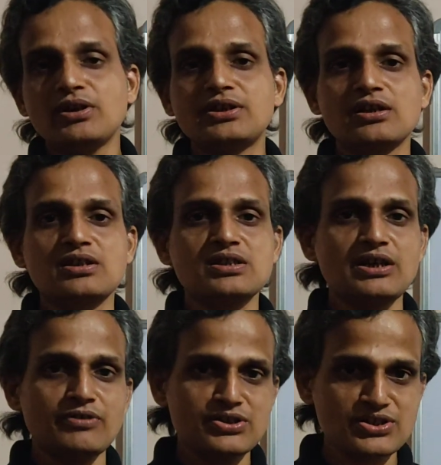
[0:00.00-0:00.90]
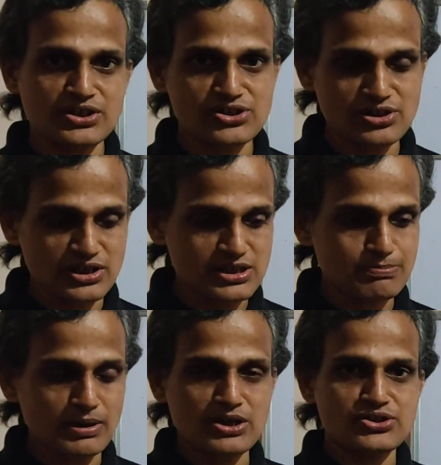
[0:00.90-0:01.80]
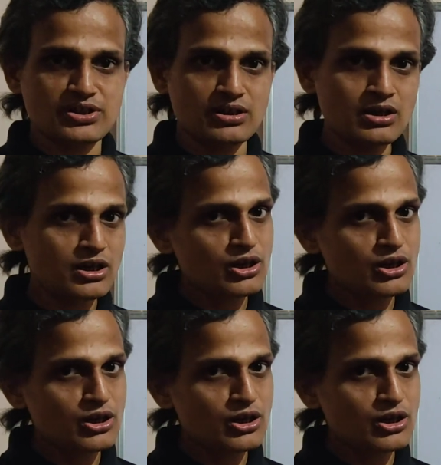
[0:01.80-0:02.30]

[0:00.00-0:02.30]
whether the given section is plastic,